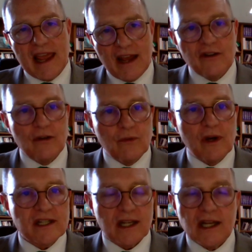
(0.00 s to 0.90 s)
Andrew
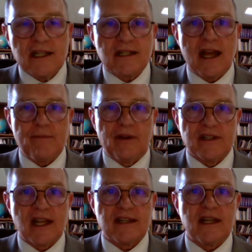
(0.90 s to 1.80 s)
was a disciple.
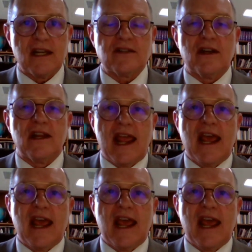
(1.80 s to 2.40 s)
As I said yesterday,